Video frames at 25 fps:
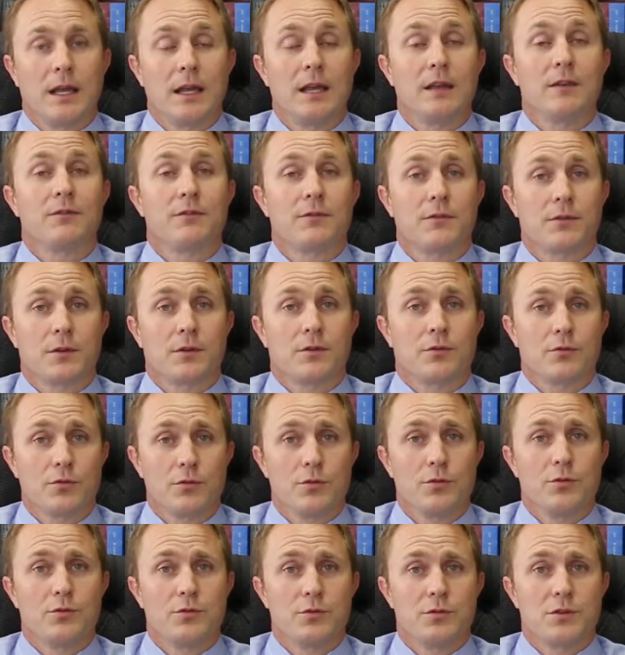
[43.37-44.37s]
if the
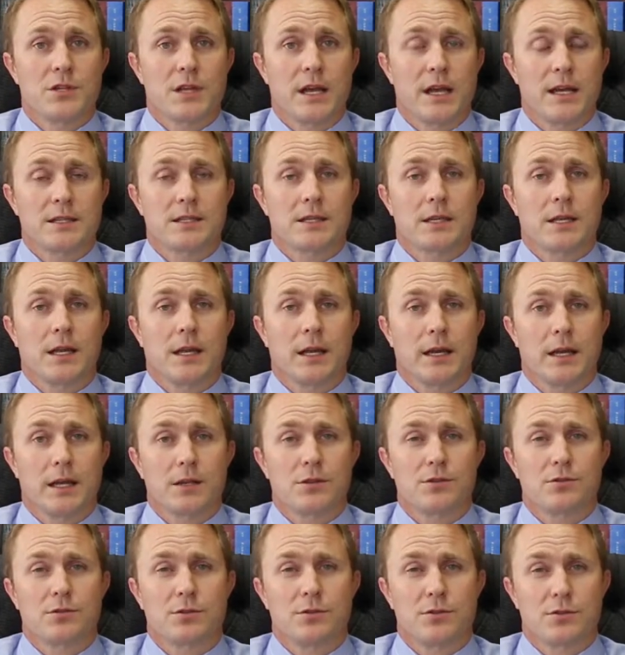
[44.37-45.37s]
cruise has a
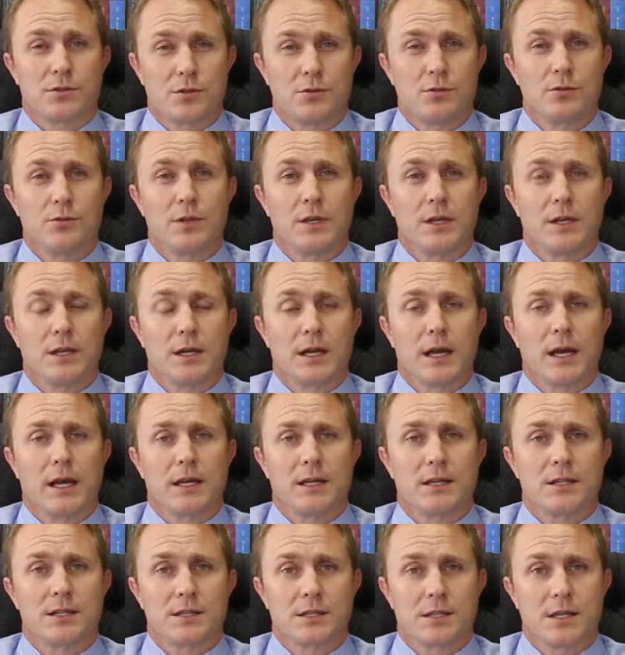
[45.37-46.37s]
connection to the
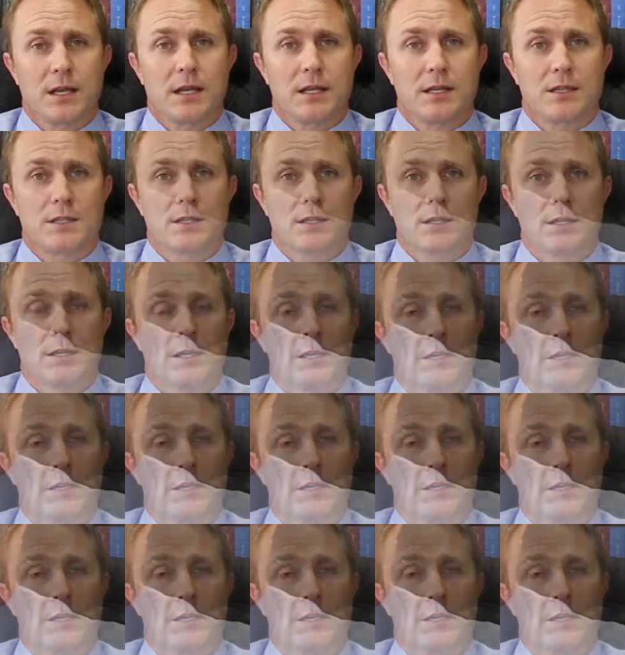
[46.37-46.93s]
United States.